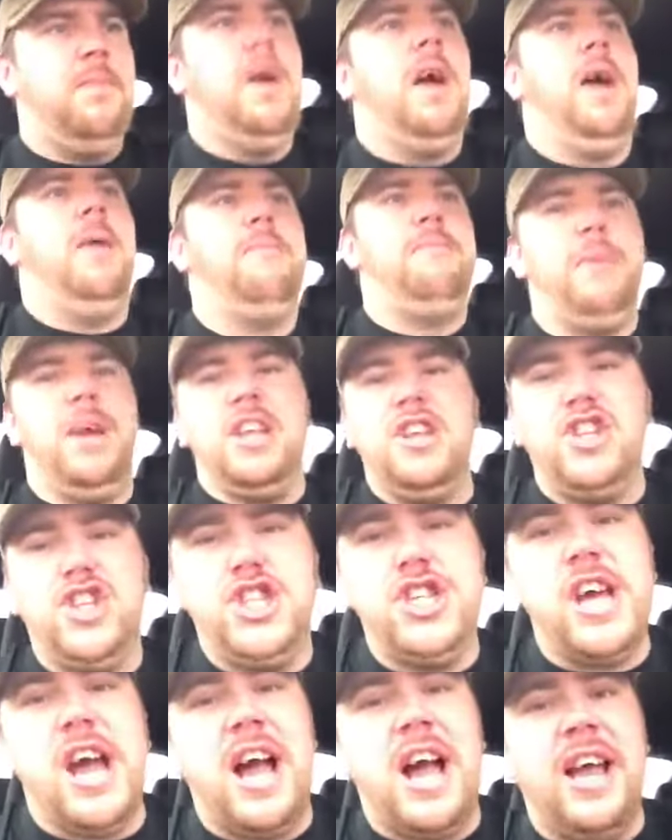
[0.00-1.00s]
And being
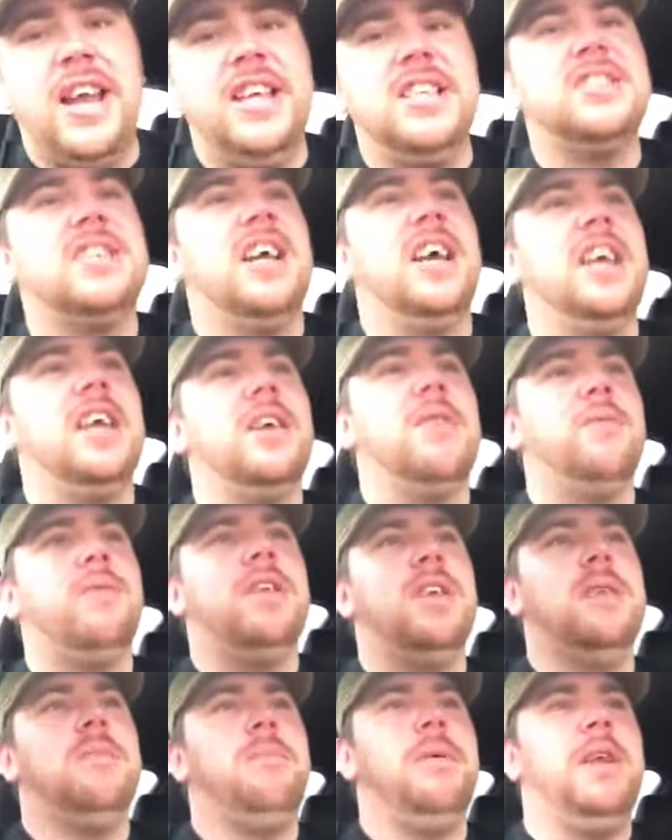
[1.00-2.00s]
shan is like
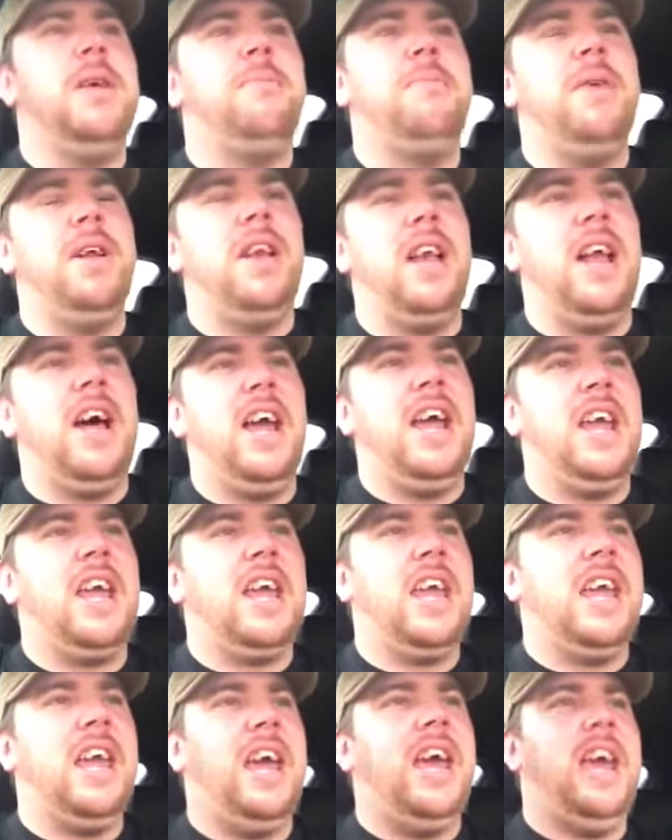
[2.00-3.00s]
when you've been a bit like,
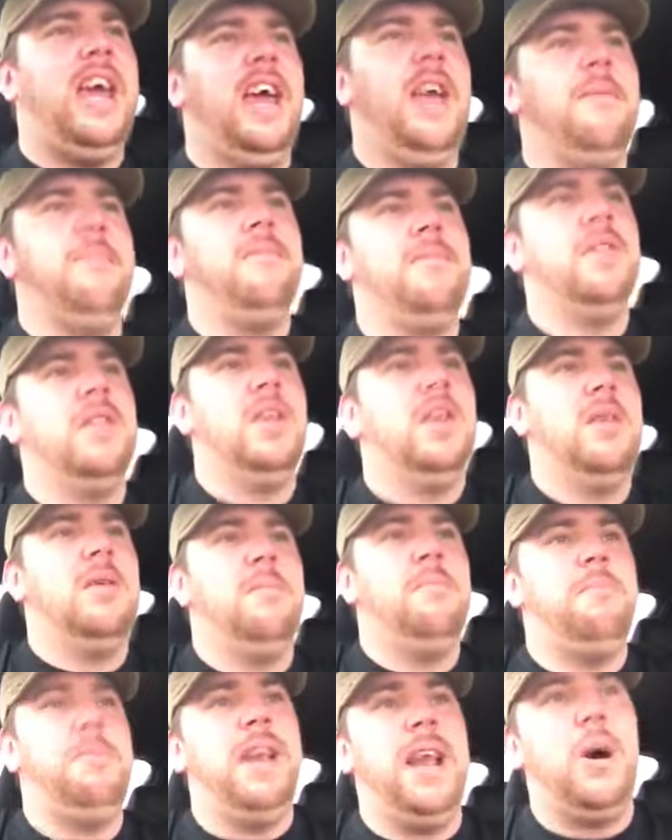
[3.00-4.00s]
uh,
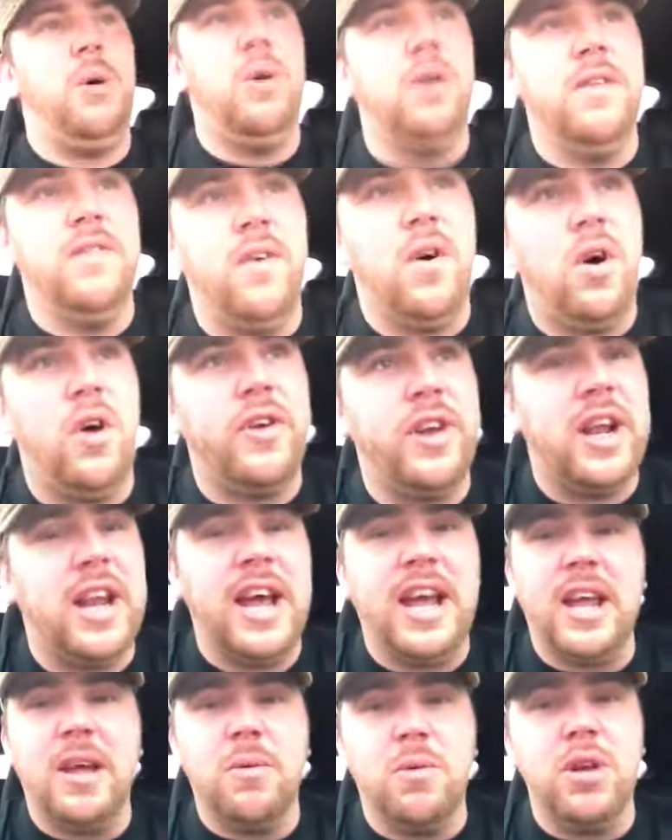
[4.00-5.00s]
bit out of order,
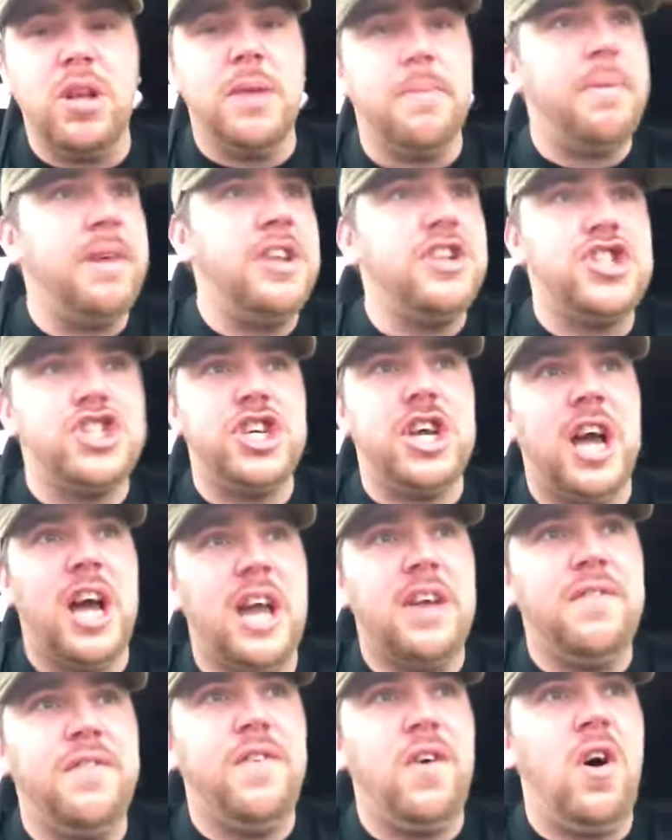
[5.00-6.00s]
like, what you been
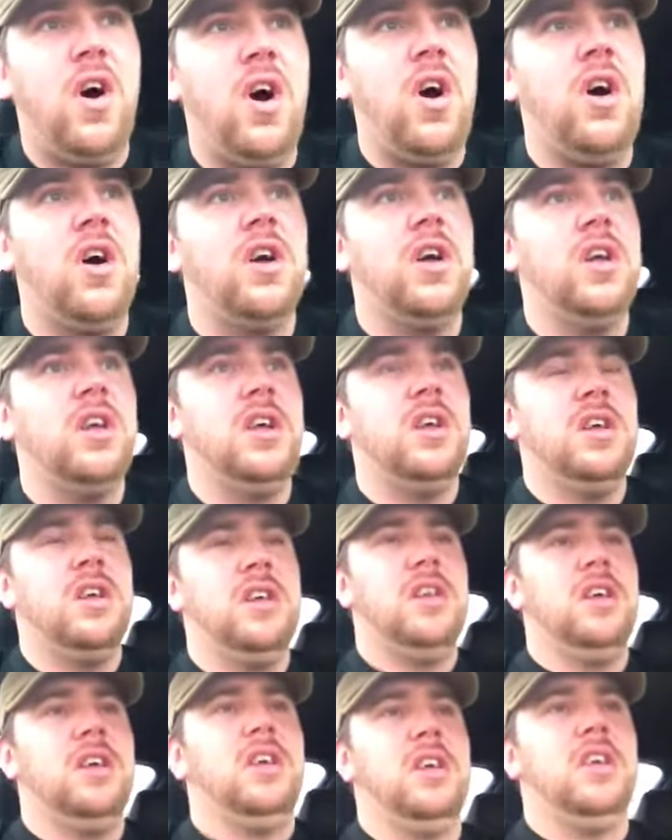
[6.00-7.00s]
shan for?
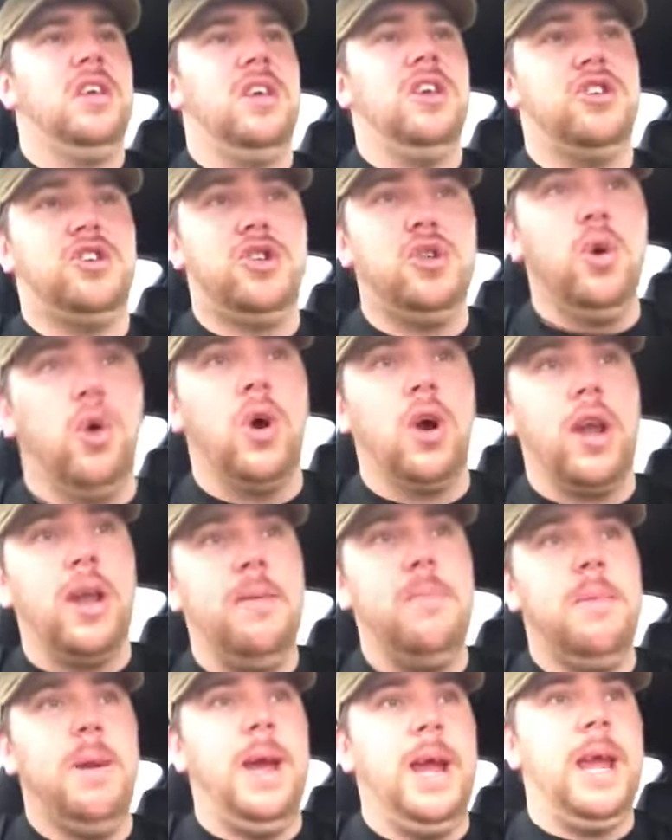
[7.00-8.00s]
You're
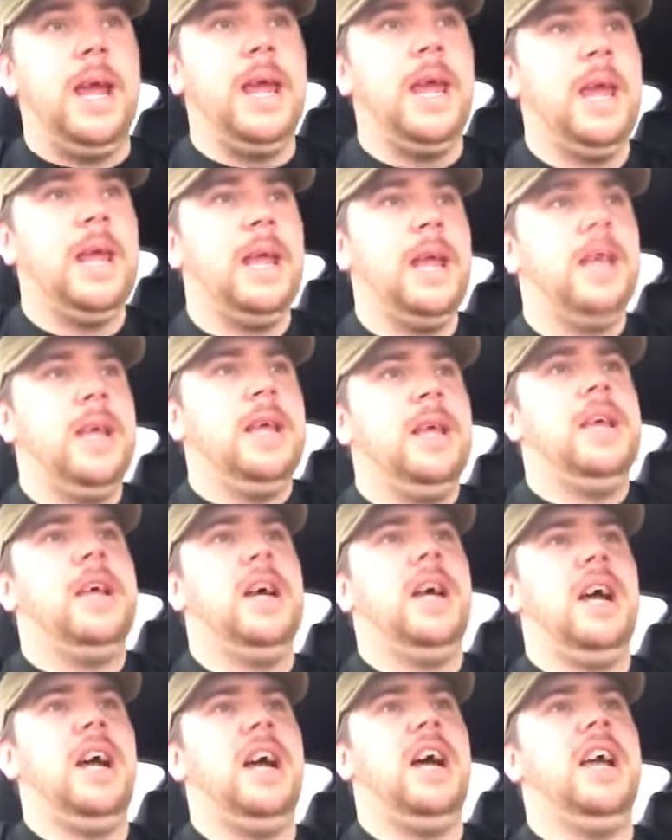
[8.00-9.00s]
joking me.
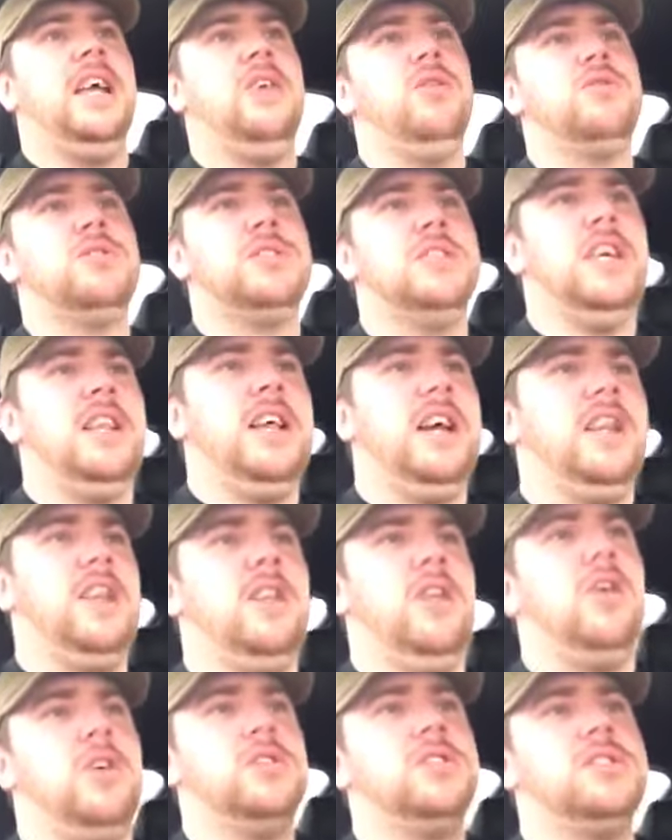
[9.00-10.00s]
Ah, you say that a
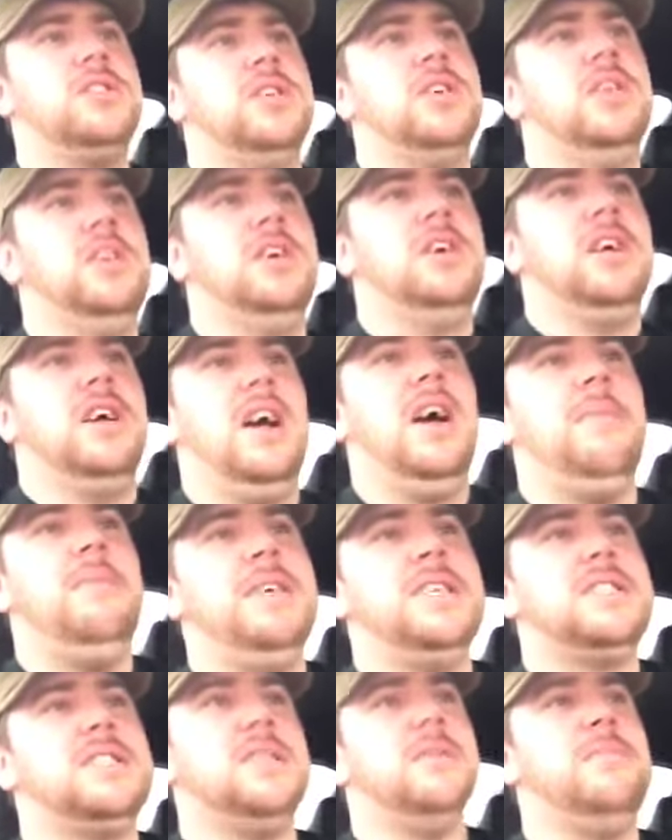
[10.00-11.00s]
lot. I
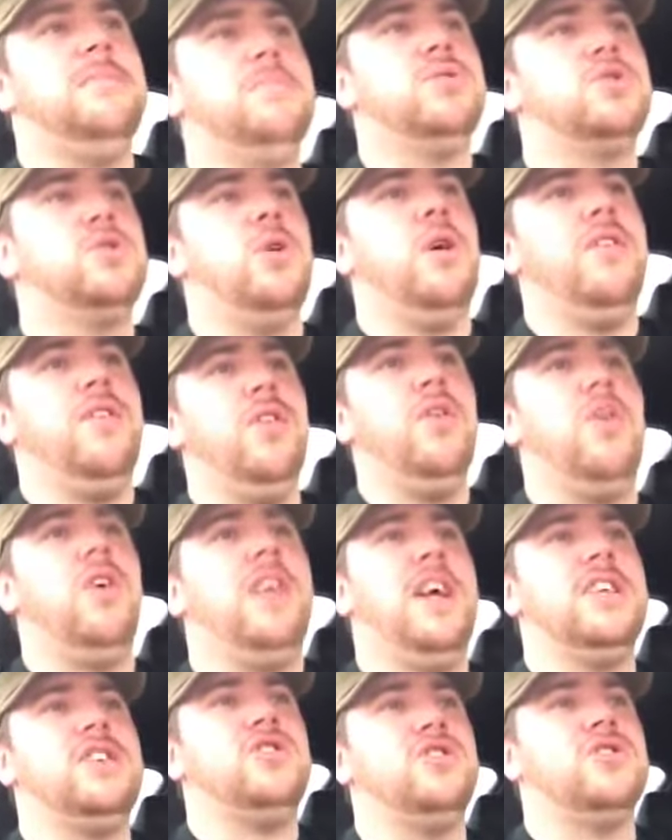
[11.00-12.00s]
miss him, so I
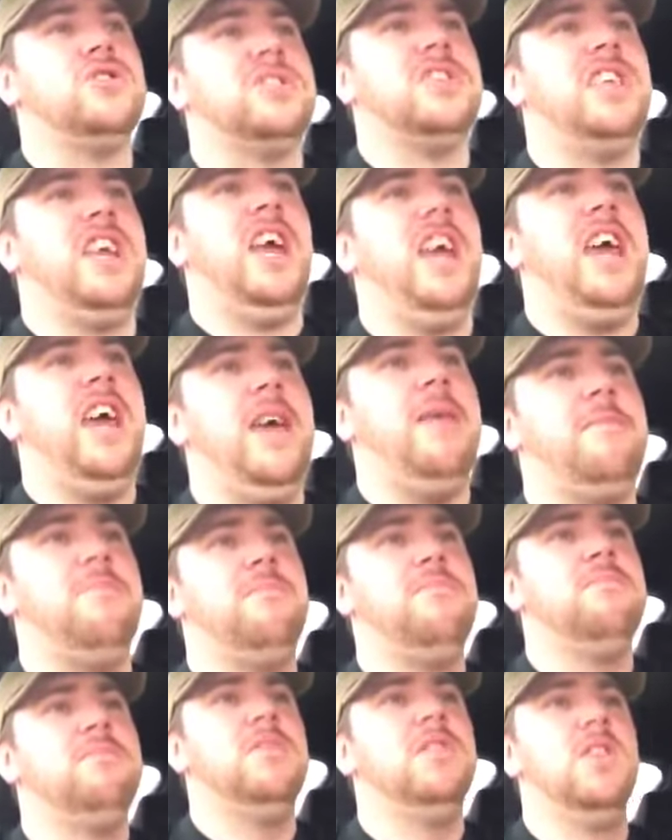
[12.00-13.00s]
thought I'd just
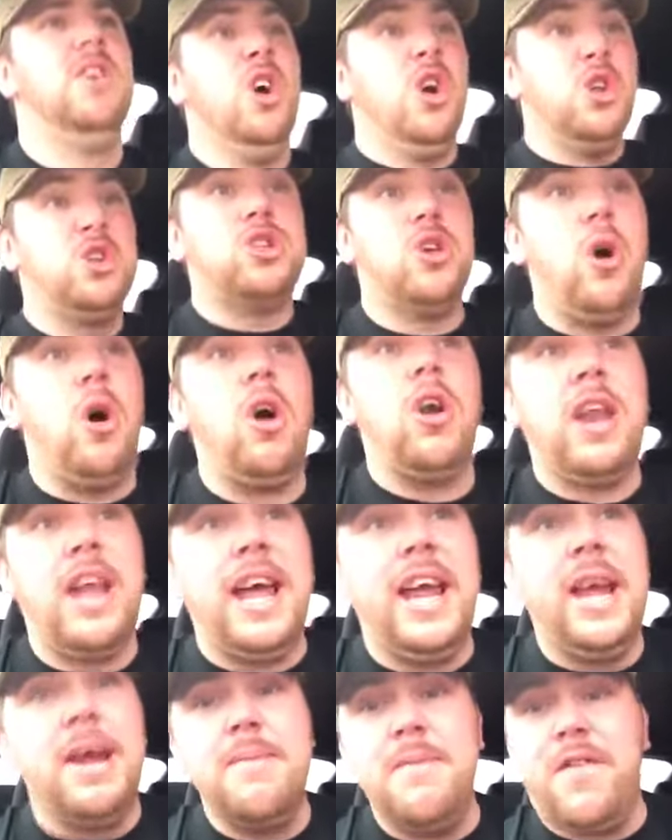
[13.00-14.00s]
um, talk
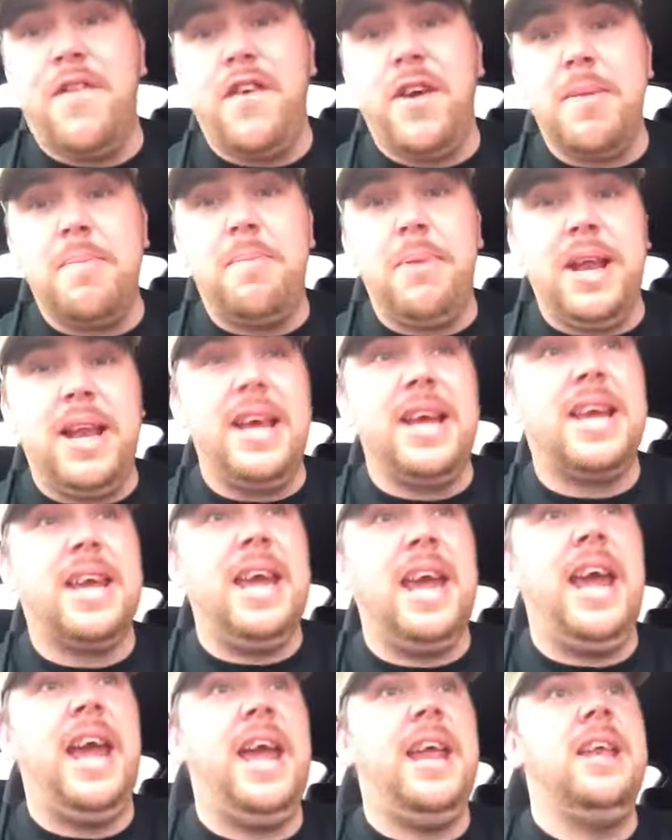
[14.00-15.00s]
like him for a bit
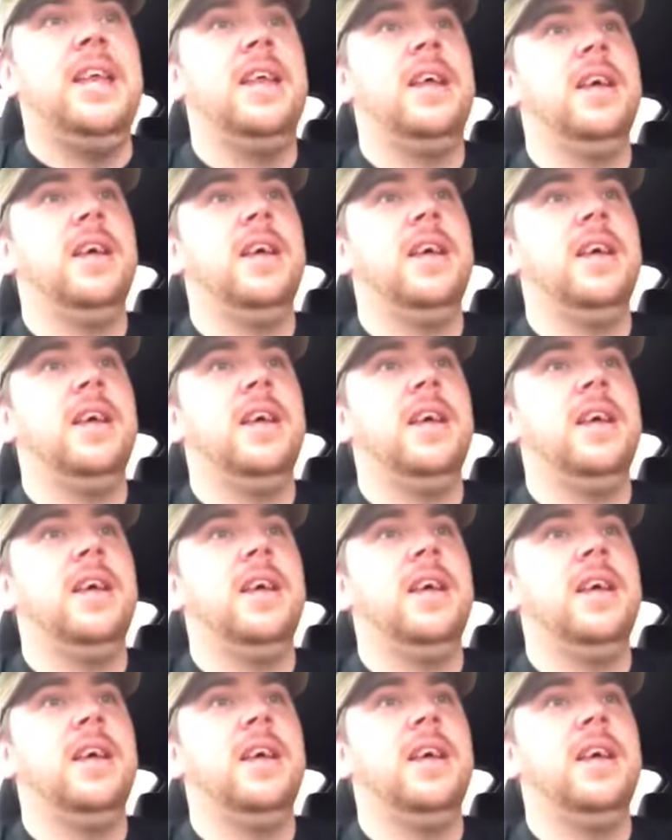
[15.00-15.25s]
again.